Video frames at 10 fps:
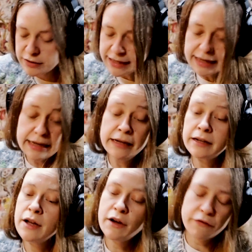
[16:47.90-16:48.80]
Here
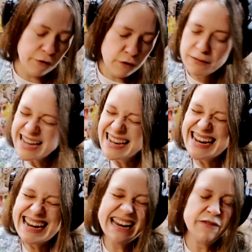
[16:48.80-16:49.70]
for me
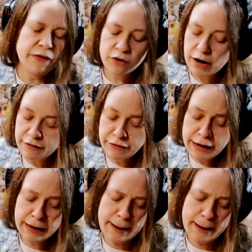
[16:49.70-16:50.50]
forever.